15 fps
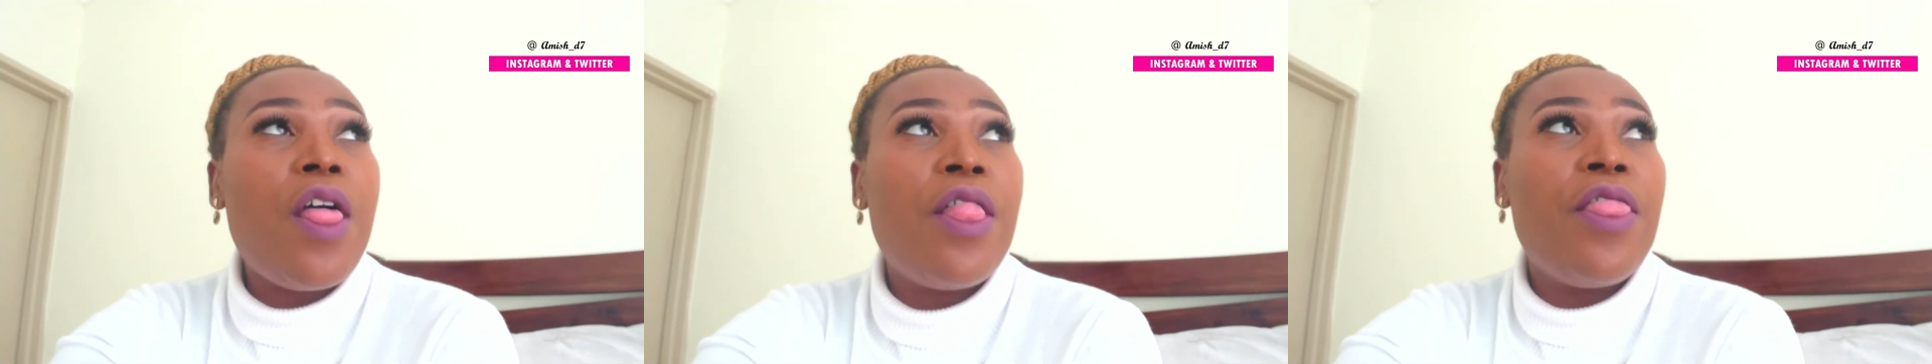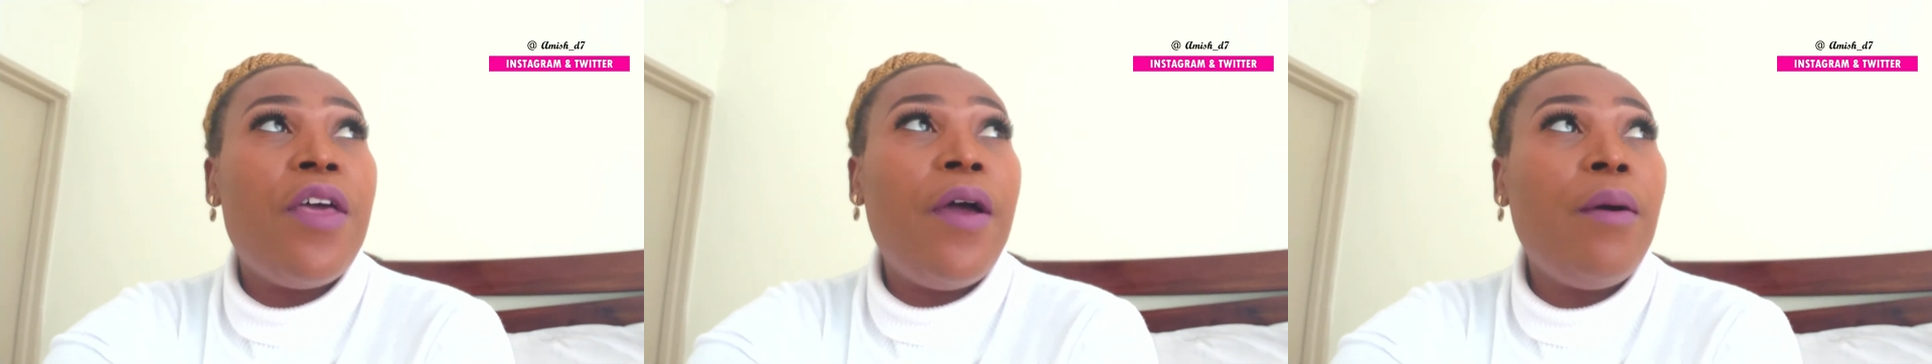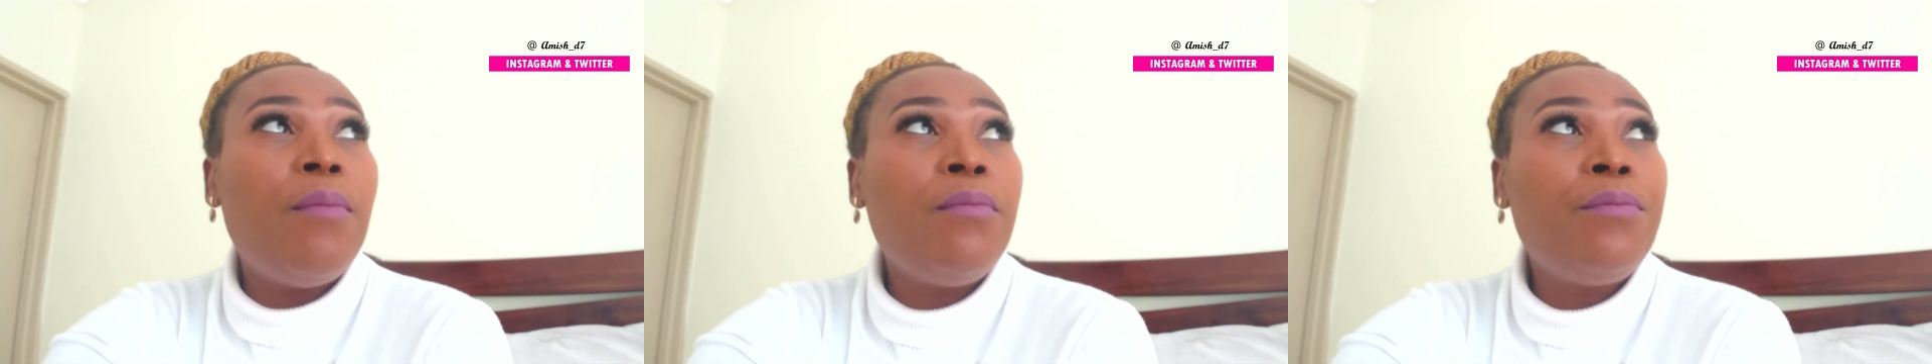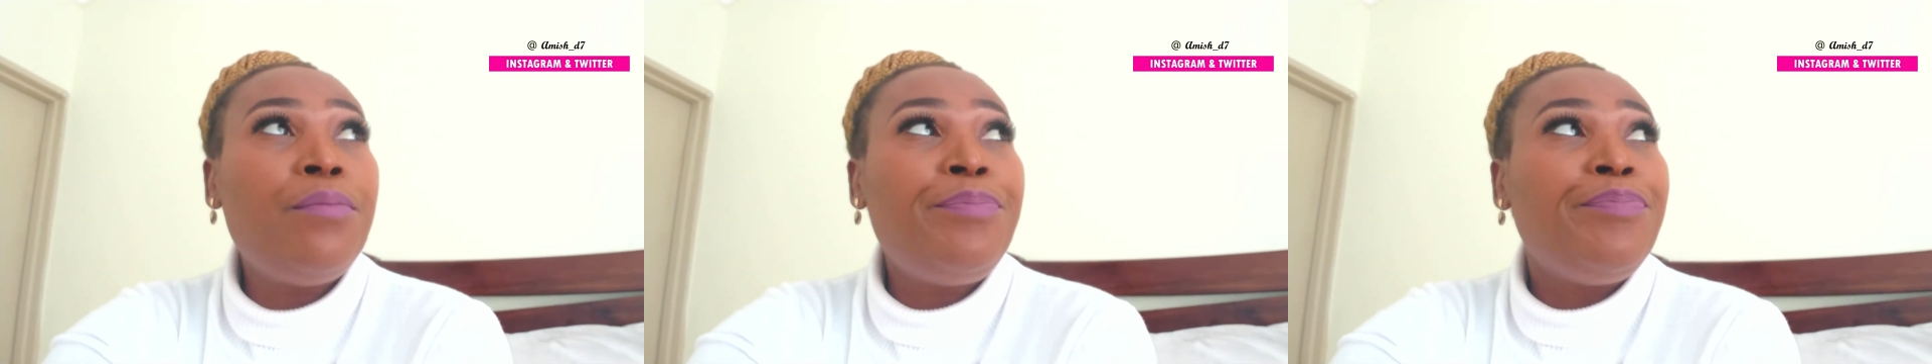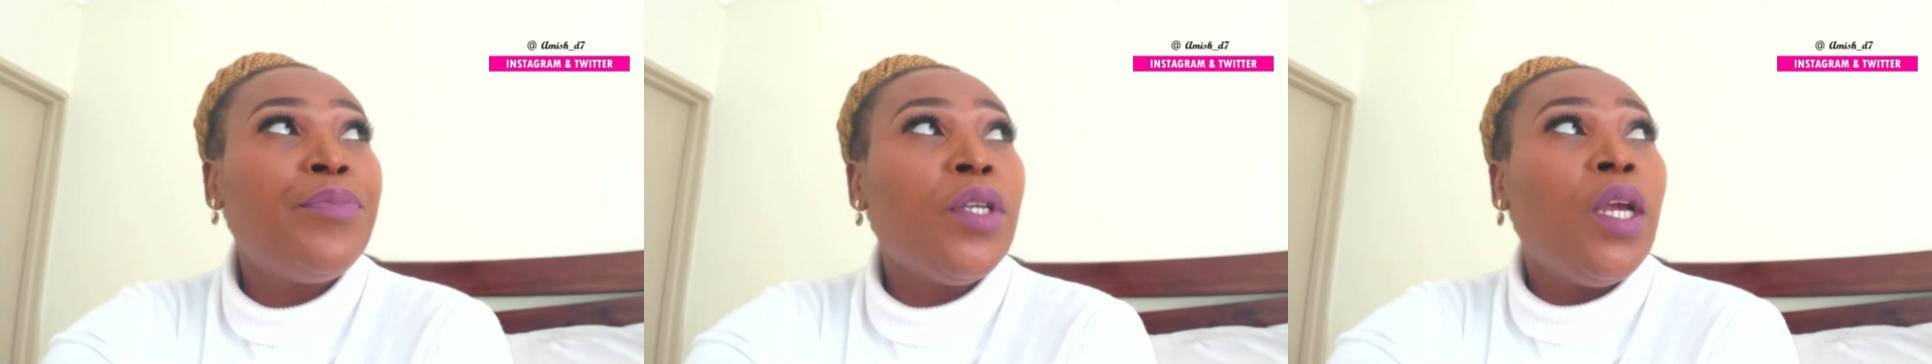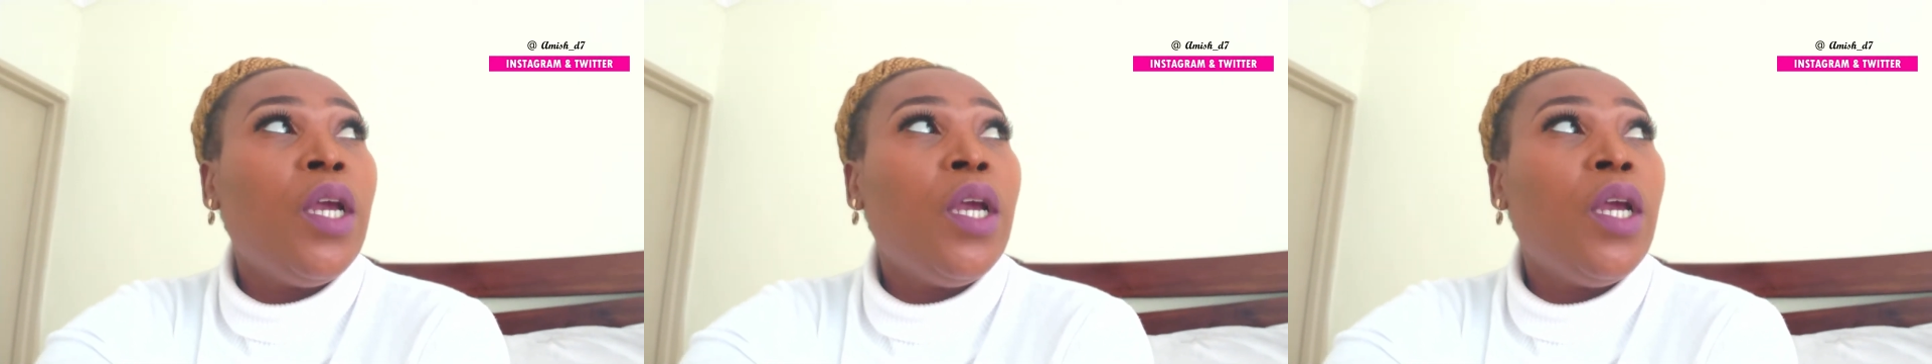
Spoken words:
them